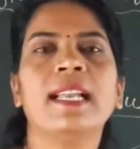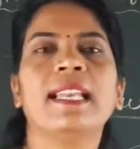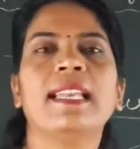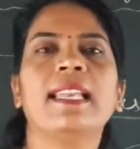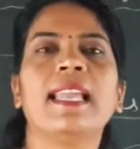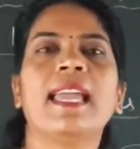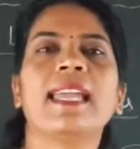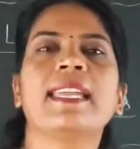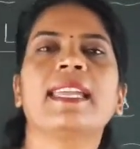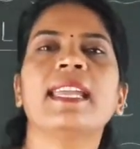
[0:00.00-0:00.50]

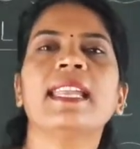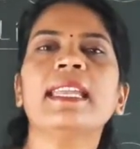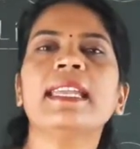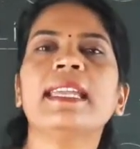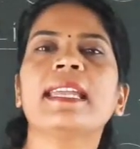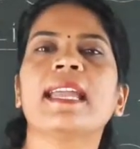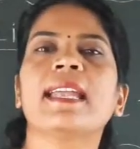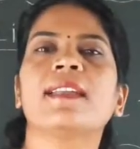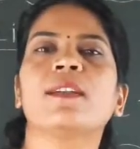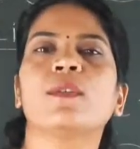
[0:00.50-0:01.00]
lichen
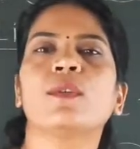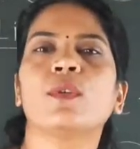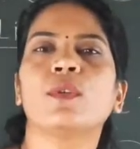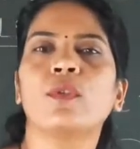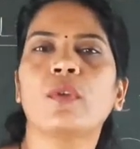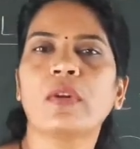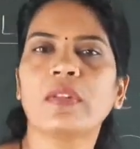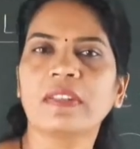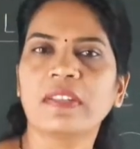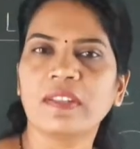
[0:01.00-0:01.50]
can grow
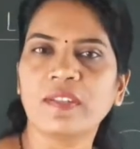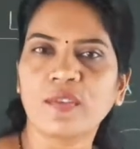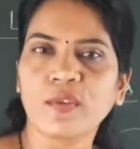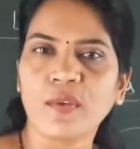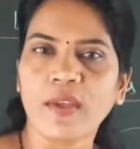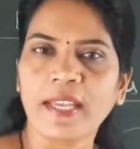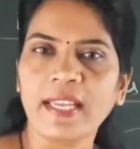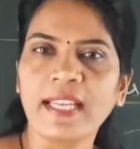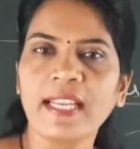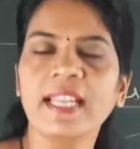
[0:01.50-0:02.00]
on the
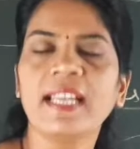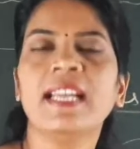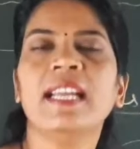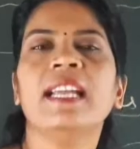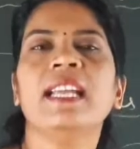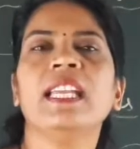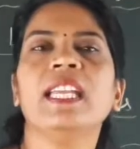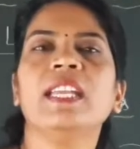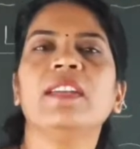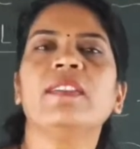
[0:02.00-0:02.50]
soil,
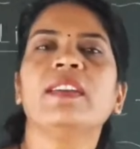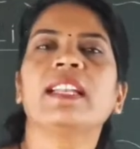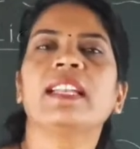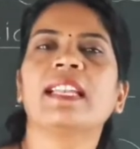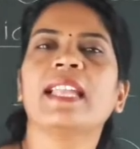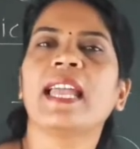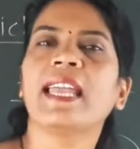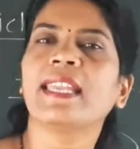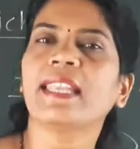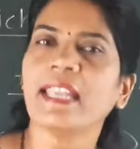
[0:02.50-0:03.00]

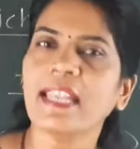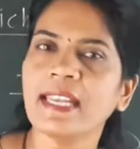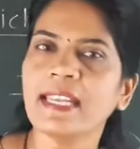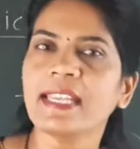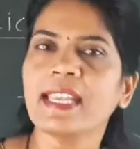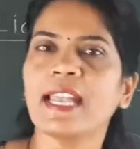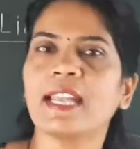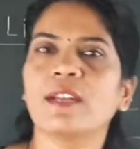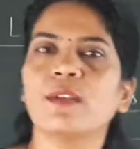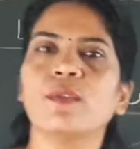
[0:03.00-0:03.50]
even
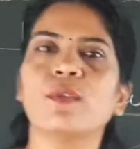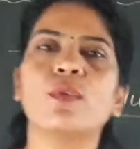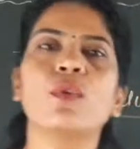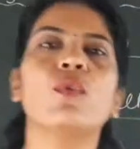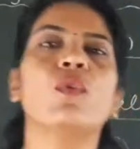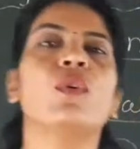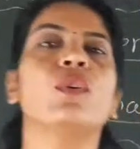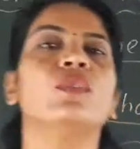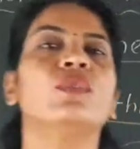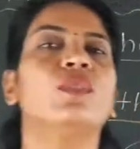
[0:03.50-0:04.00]
lichen can
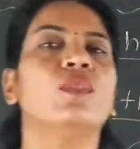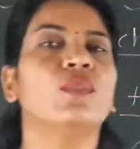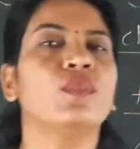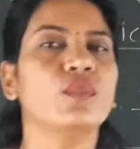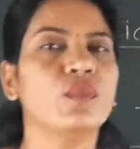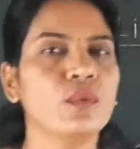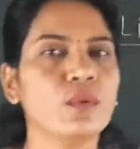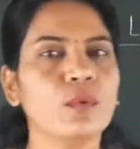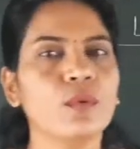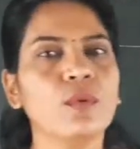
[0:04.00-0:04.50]
grow on the
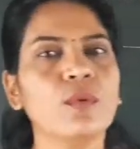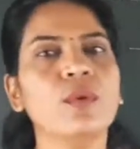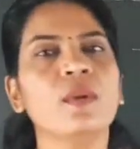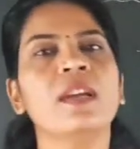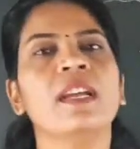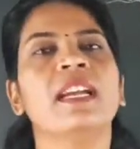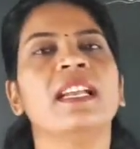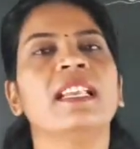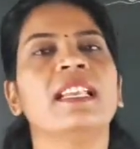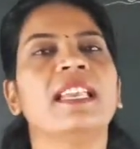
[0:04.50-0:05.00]
snow,
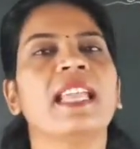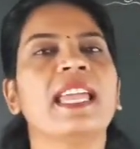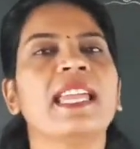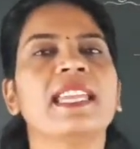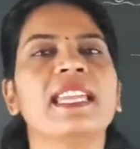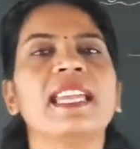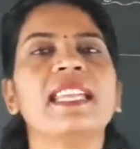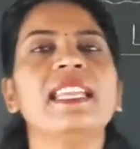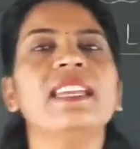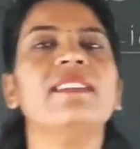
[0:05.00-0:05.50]

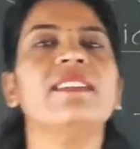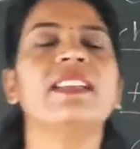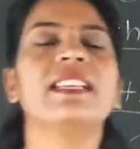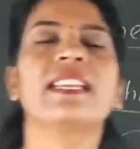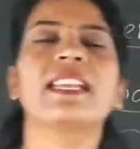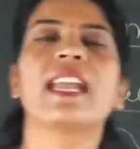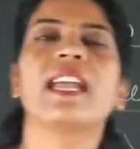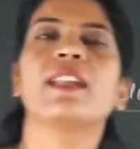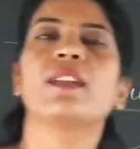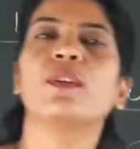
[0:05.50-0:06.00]
lichen even
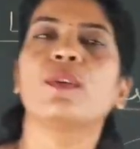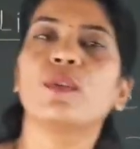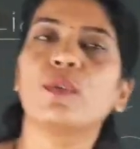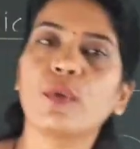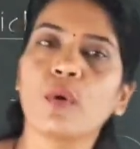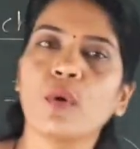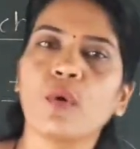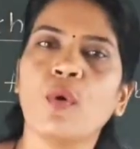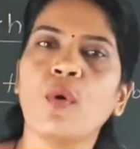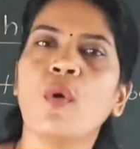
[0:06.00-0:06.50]
can
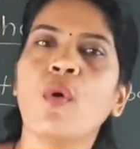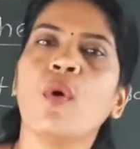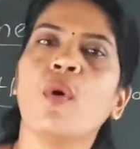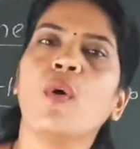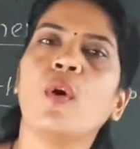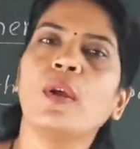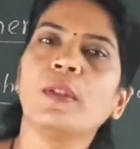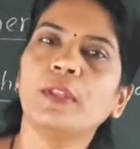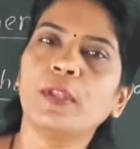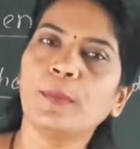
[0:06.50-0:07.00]
grow
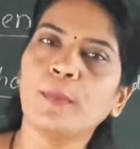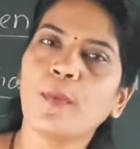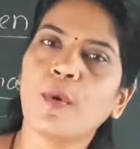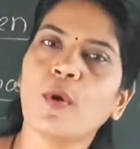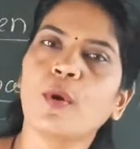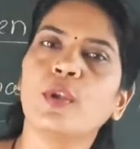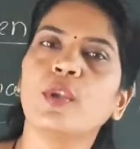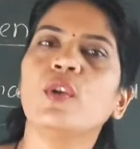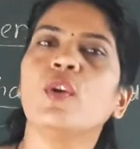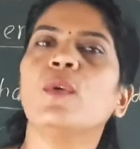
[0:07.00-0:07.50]
on the
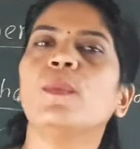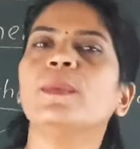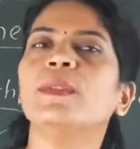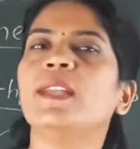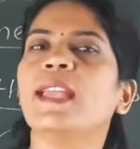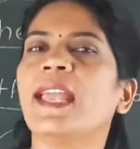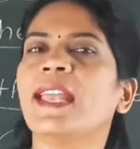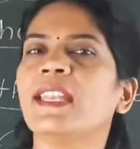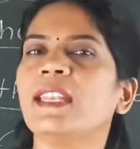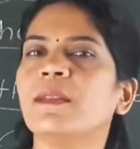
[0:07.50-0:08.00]
body of
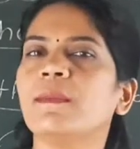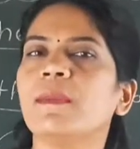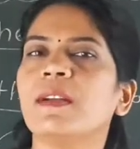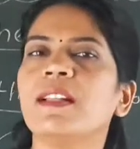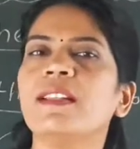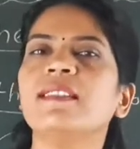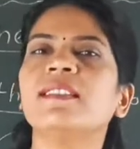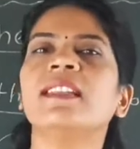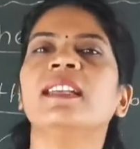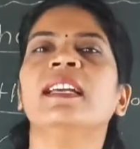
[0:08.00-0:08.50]
the
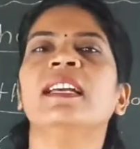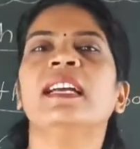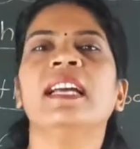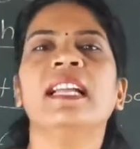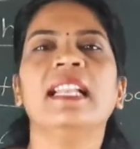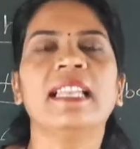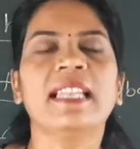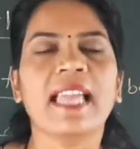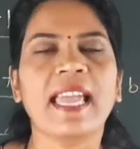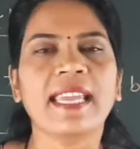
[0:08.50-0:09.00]
animals,
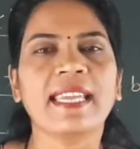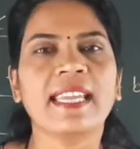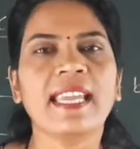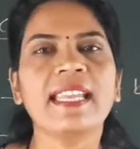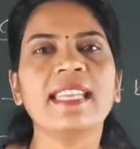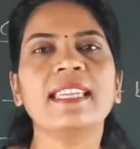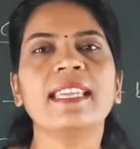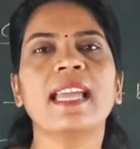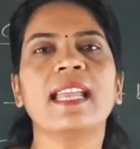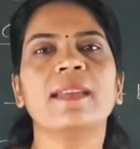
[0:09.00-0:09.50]

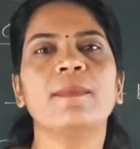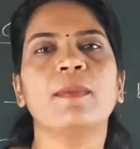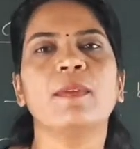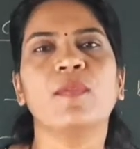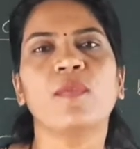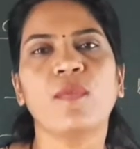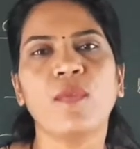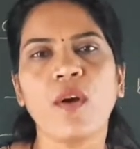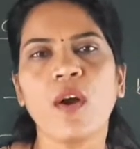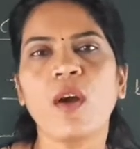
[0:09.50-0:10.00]
lichen can be
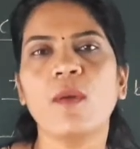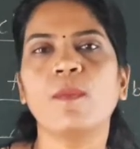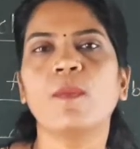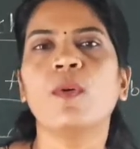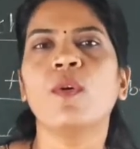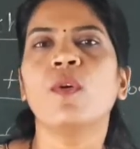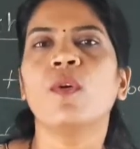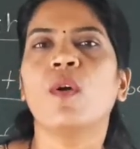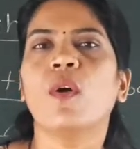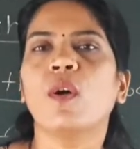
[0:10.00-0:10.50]
formed
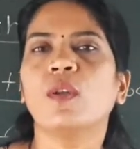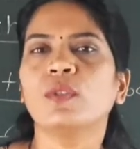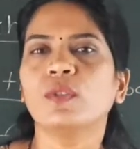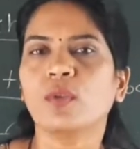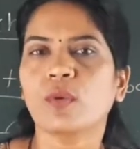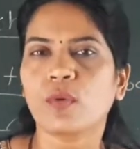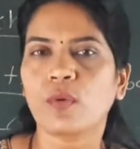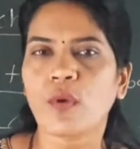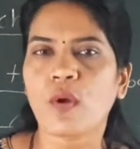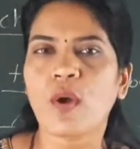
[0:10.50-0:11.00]
on
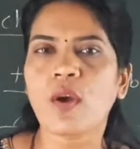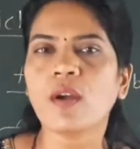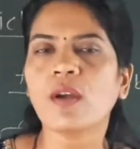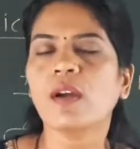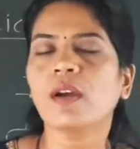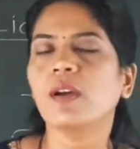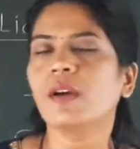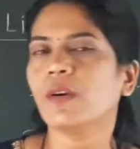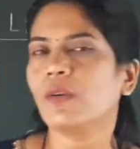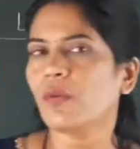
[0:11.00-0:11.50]
the rock
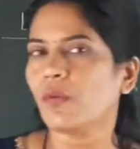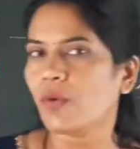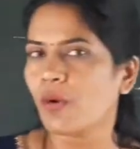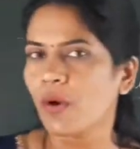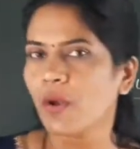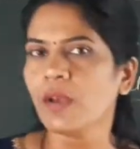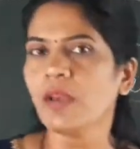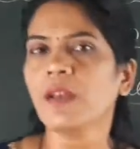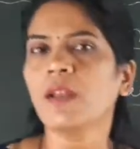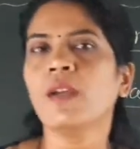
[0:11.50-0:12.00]
or
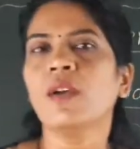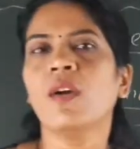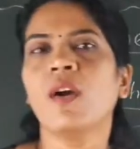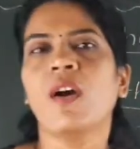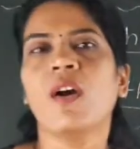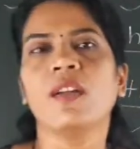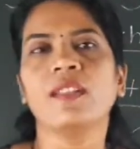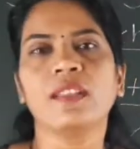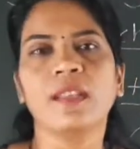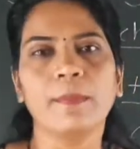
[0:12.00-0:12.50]
wall,
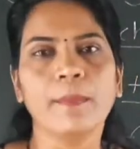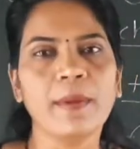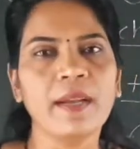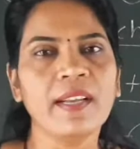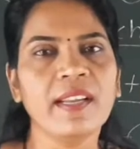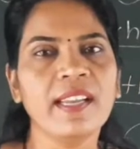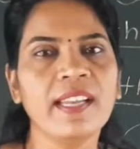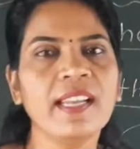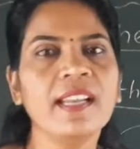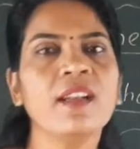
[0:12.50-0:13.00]
on the
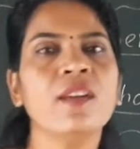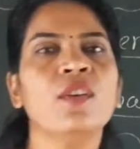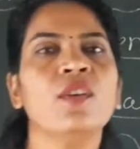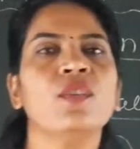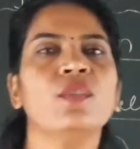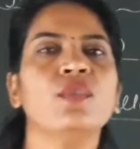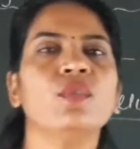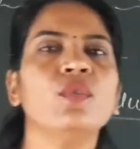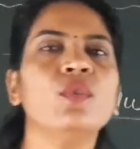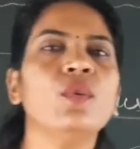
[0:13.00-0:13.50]
building.
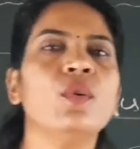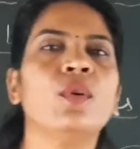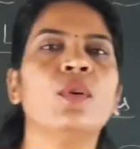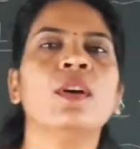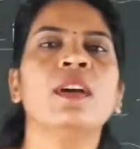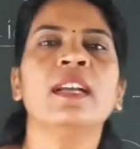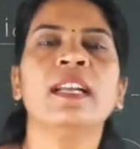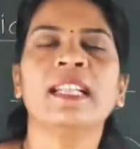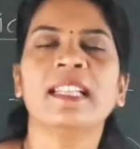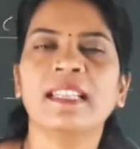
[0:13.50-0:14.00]
So
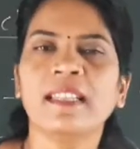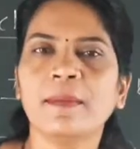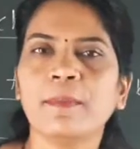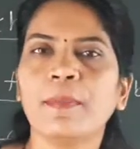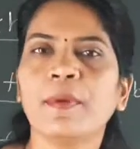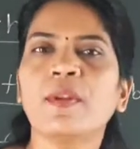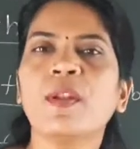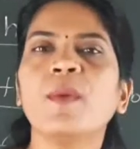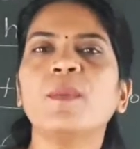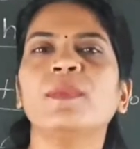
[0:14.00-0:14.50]

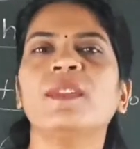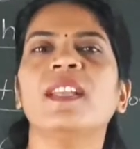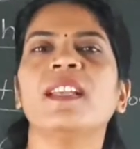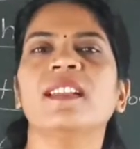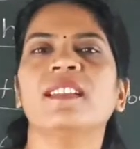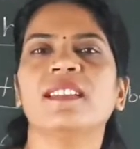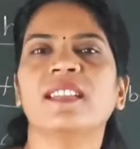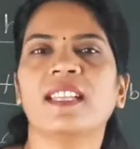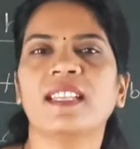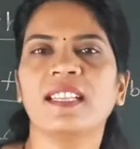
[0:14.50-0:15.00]
number of
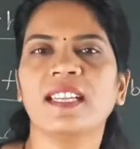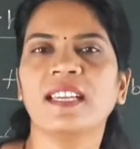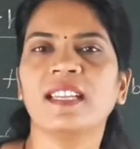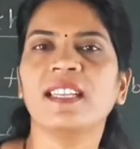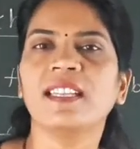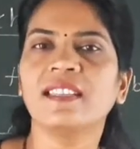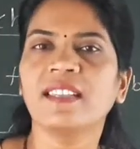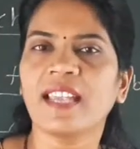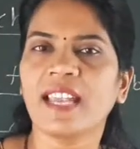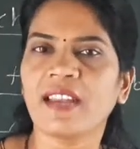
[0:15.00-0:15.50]
things are there
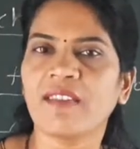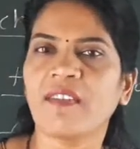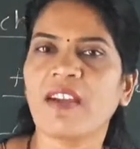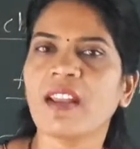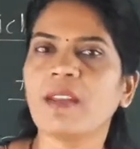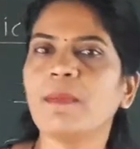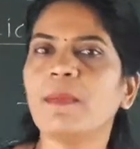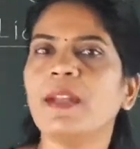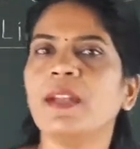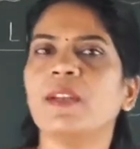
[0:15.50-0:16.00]
in the
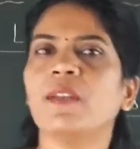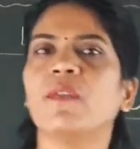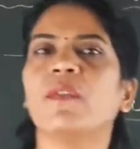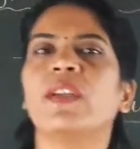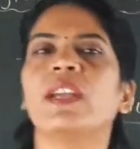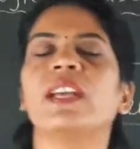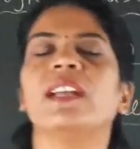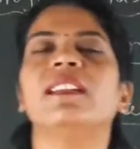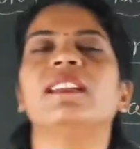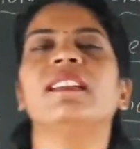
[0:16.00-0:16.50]
environment
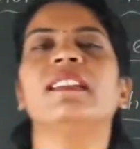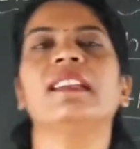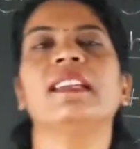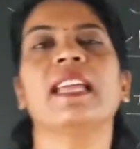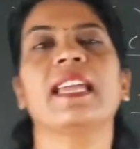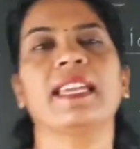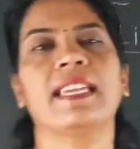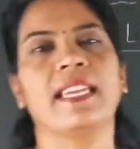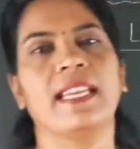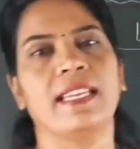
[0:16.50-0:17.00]
where this
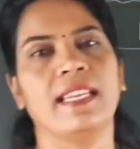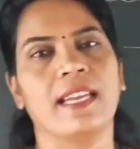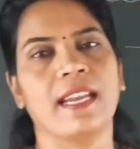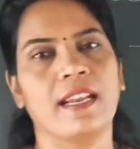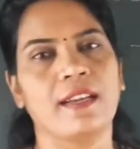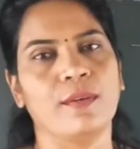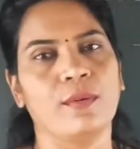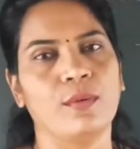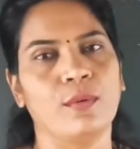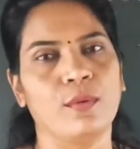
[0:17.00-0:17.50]
lichen
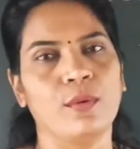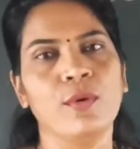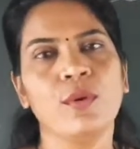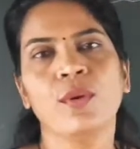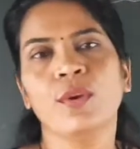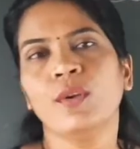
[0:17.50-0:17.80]
can grow.